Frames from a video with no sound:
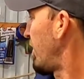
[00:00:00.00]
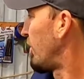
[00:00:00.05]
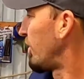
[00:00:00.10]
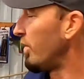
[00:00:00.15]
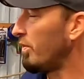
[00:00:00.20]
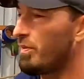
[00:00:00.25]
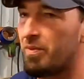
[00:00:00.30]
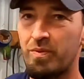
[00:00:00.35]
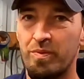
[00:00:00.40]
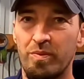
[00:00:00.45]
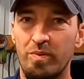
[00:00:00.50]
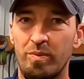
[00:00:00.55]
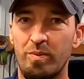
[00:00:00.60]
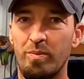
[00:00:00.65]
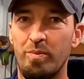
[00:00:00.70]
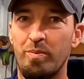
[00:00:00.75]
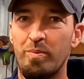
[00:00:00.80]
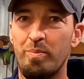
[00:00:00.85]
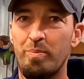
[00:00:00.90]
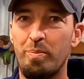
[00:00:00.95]
old
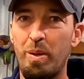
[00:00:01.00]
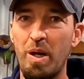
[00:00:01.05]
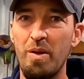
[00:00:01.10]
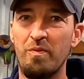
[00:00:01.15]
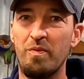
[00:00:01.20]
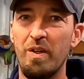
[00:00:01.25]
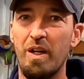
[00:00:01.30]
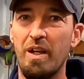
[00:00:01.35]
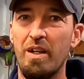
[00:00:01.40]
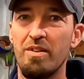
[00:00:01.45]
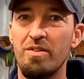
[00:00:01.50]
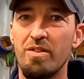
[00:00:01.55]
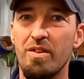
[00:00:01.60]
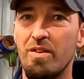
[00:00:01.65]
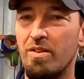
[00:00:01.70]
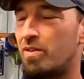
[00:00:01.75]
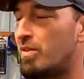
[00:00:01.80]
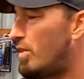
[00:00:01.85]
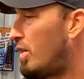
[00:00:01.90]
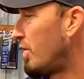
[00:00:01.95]
pipe fittings
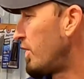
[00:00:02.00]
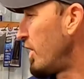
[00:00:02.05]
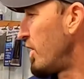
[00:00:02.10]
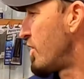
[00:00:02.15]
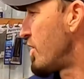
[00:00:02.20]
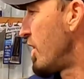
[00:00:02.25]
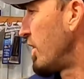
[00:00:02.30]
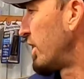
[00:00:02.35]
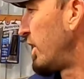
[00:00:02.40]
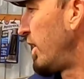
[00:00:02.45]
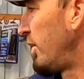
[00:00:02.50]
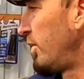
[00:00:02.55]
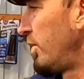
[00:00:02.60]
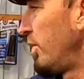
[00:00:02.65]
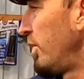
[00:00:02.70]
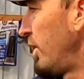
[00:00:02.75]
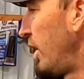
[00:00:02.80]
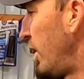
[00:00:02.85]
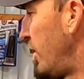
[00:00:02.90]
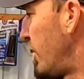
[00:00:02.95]
and different junk
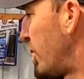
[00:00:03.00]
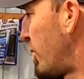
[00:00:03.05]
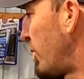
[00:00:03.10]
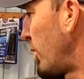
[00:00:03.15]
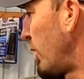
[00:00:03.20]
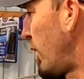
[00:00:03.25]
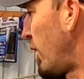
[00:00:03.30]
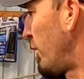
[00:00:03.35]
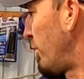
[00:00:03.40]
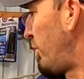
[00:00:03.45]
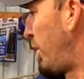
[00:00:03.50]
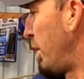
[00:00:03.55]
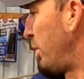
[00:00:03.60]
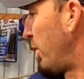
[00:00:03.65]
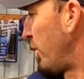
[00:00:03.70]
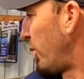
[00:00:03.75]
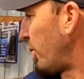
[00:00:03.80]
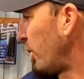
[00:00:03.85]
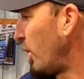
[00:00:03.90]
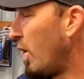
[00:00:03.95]
that they just throw
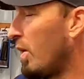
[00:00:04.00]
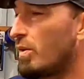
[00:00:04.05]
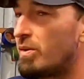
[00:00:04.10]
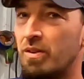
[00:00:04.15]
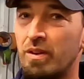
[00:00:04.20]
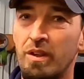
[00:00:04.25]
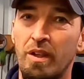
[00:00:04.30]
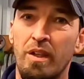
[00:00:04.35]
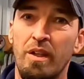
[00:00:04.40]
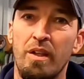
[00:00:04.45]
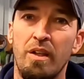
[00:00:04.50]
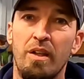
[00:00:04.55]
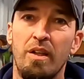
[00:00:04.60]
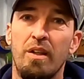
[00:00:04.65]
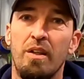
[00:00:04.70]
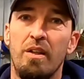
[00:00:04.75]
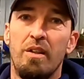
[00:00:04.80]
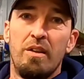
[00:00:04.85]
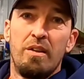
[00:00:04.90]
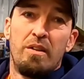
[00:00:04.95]
out.
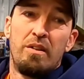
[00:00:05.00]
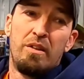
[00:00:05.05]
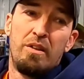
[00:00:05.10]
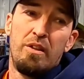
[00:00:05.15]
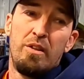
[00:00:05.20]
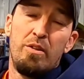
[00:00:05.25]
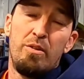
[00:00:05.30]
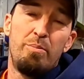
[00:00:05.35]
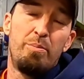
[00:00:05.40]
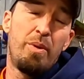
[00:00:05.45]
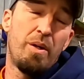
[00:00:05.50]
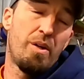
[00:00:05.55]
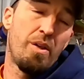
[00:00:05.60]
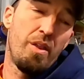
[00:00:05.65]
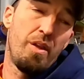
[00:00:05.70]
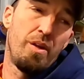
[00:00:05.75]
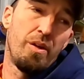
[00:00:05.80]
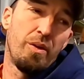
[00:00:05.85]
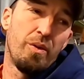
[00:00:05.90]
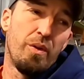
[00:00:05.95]
Better
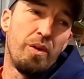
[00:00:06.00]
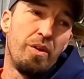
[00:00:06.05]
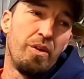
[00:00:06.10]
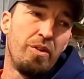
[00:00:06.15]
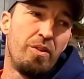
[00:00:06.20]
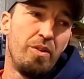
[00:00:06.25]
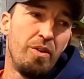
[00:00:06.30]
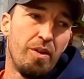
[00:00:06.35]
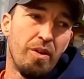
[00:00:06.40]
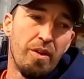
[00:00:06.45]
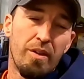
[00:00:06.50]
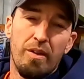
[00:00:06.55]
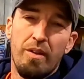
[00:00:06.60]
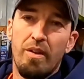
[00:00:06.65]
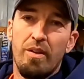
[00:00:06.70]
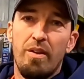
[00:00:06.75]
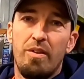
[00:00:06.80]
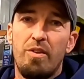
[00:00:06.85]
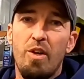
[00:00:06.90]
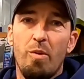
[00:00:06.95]
than it going into
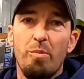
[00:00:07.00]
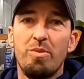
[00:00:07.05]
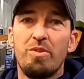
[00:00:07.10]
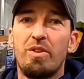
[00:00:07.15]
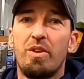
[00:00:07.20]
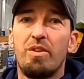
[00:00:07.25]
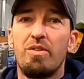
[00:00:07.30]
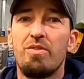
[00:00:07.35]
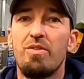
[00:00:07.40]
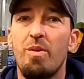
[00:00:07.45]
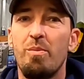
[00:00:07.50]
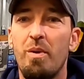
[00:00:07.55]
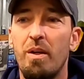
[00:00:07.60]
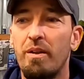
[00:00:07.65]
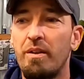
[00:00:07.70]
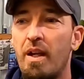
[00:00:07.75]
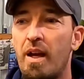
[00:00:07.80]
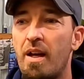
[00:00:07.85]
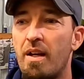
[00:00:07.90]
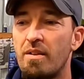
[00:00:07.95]
the dumpster or something
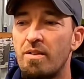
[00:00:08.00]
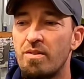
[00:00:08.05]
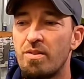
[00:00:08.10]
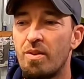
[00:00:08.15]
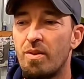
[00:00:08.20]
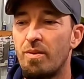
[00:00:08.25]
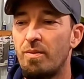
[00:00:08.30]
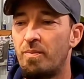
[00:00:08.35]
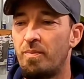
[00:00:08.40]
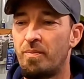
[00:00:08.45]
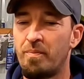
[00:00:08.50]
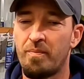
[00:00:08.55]
like that. So